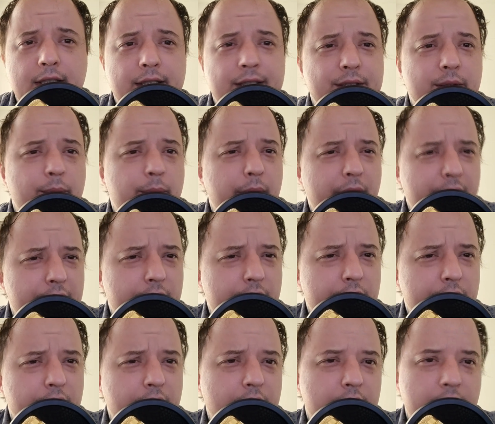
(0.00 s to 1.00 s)
It's a
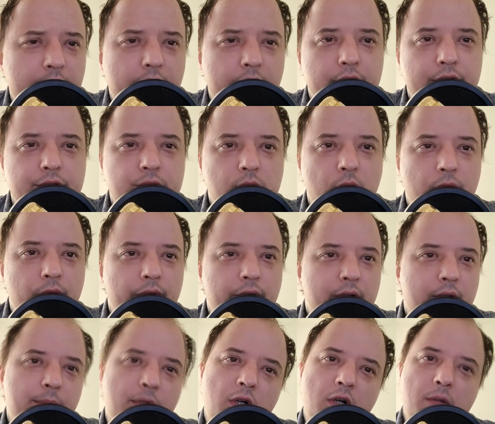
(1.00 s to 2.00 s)
bakery. They are
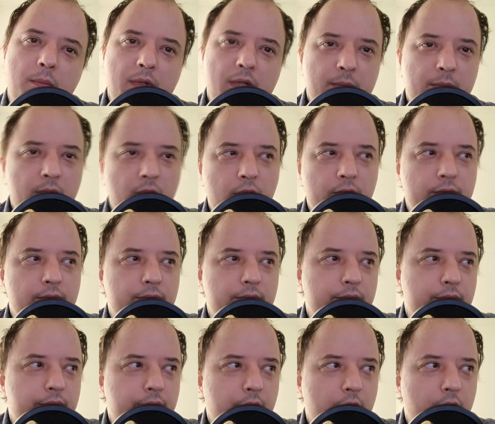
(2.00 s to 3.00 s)
solving a problem
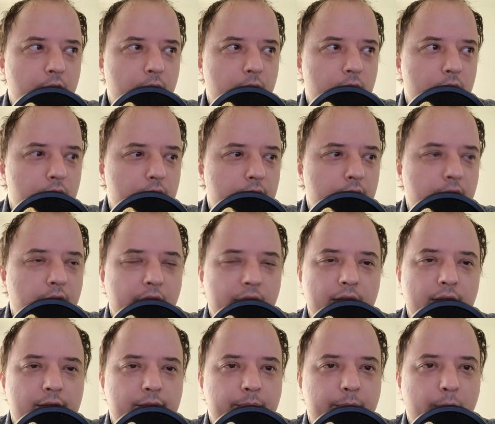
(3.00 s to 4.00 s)
of, not
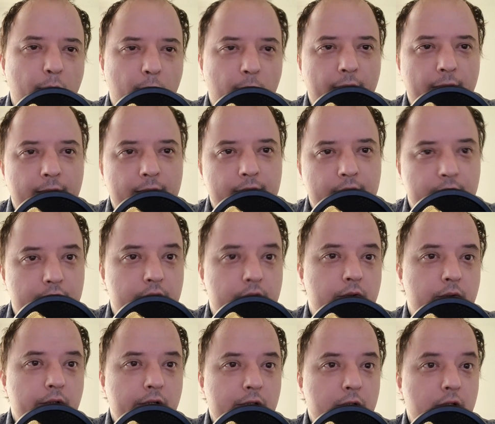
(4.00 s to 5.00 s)
enough bread in
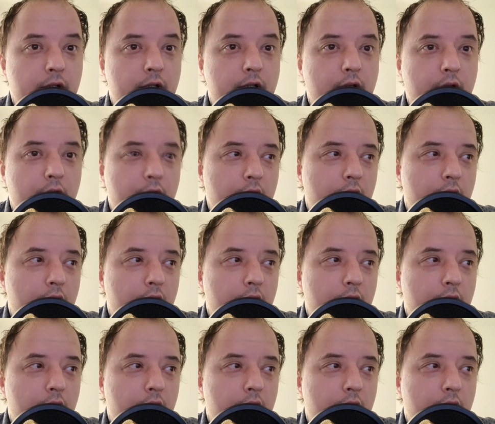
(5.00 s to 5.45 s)
the region.